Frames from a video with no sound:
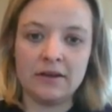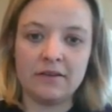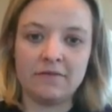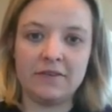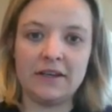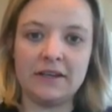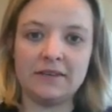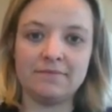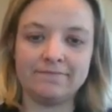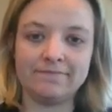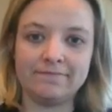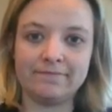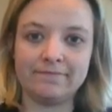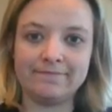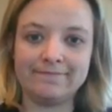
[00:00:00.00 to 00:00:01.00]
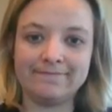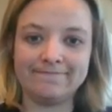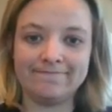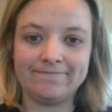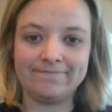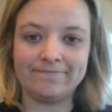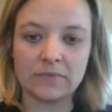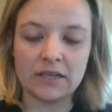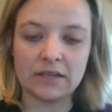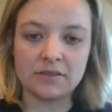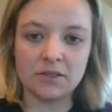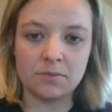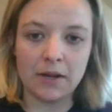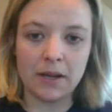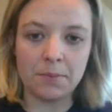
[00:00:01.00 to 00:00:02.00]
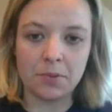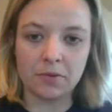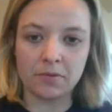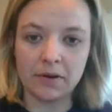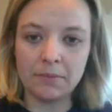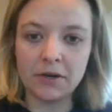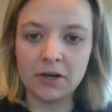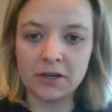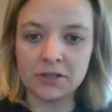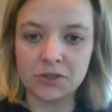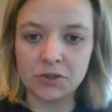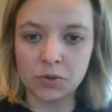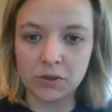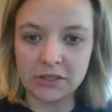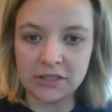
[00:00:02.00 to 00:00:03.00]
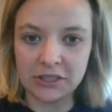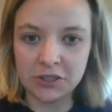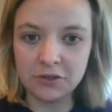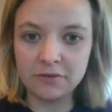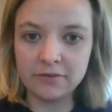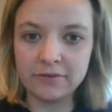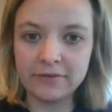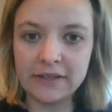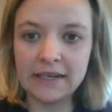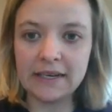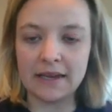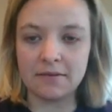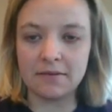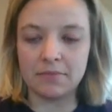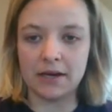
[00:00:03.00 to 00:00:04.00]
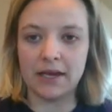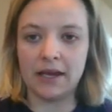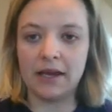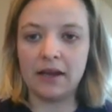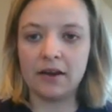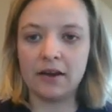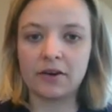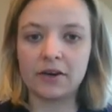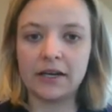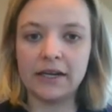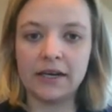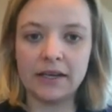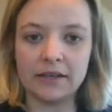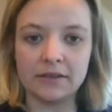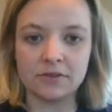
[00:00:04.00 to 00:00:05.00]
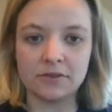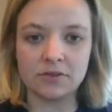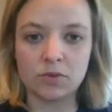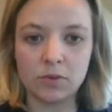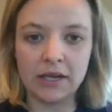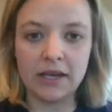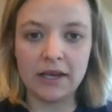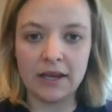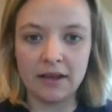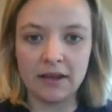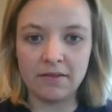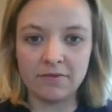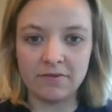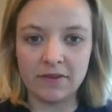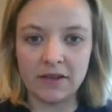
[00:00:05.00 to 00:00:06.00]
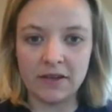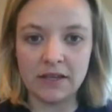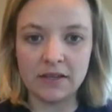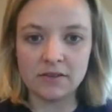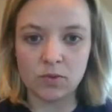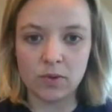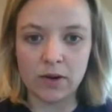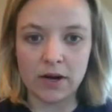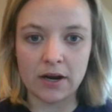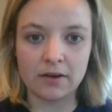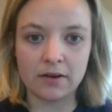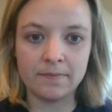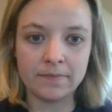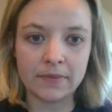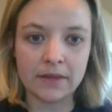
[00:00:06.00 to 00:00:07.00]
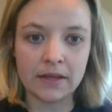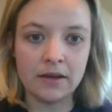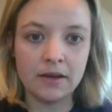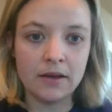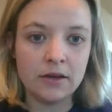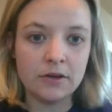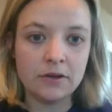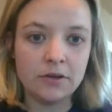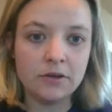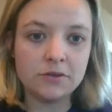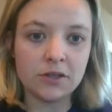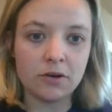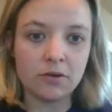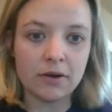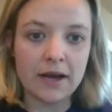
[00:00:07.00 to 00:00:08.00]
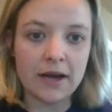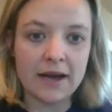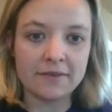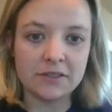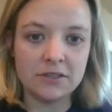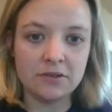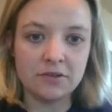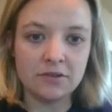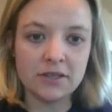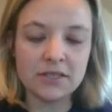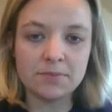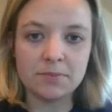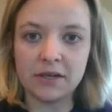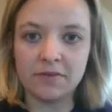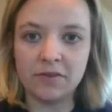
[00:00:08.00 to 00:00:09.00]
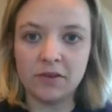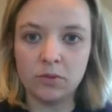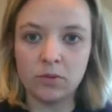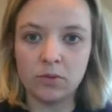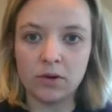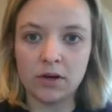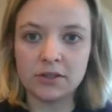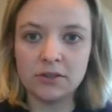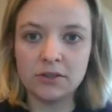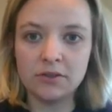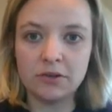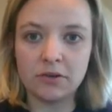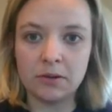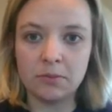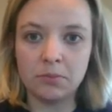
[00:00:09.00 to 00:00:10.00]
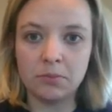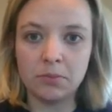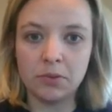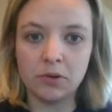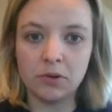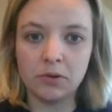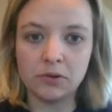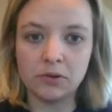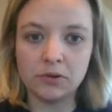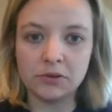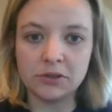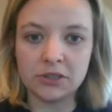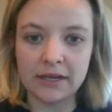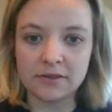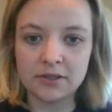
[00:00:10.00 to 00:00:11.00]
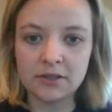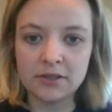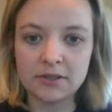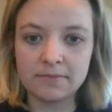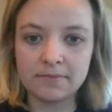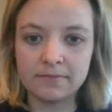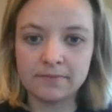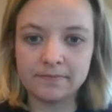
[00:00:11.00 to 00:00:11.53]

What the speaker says: feet. So my perimeter is 22 feet and my area is 28 feet squared. You don't have to do this, but if you want to, you can bold your answers